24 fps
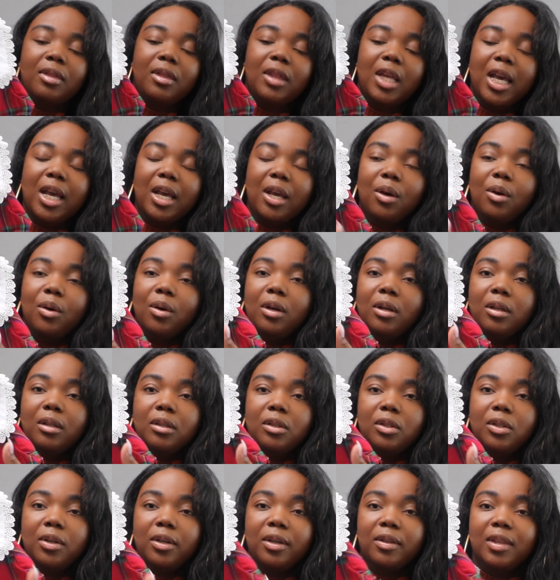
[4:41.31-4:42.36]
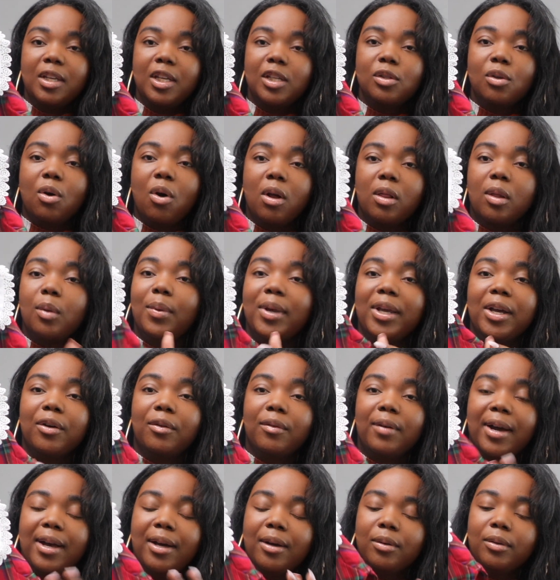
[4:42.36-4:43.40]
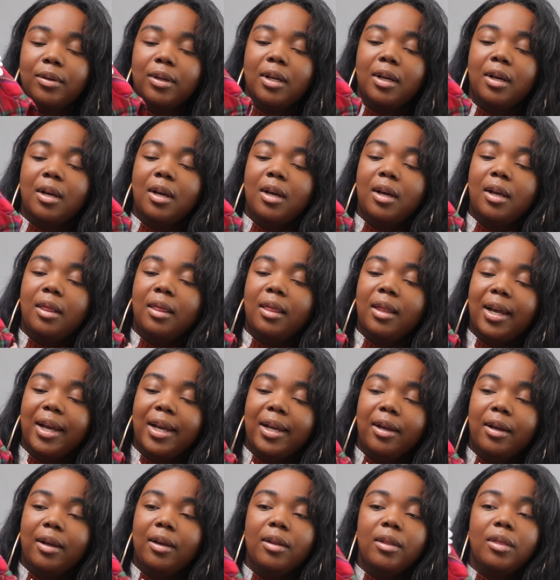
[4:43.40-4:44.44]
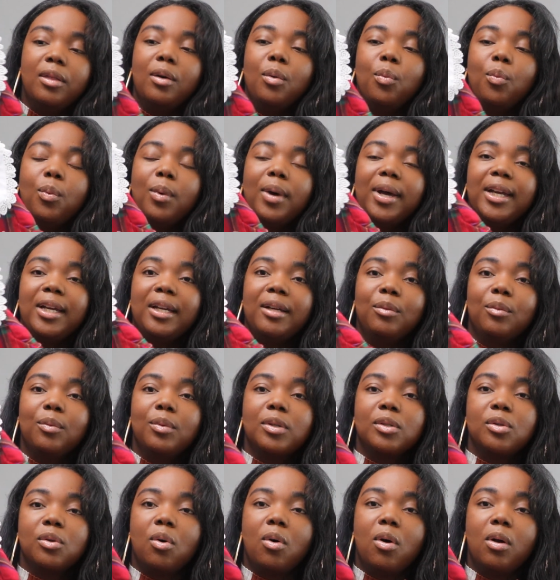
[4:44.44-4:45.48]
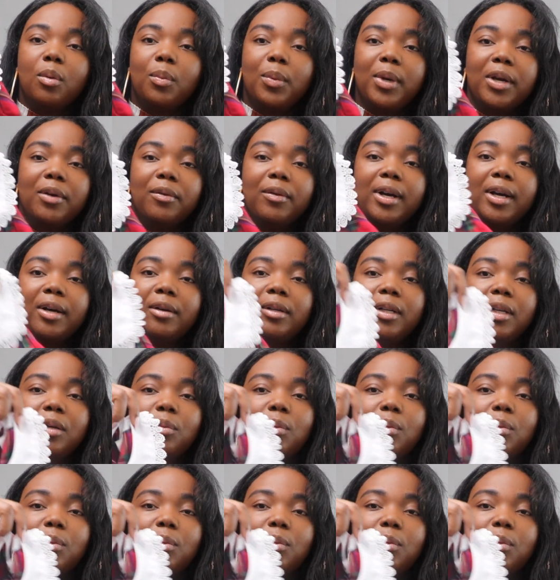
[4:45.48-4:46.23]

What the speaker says: they took this all the way around, like the white was all the way around.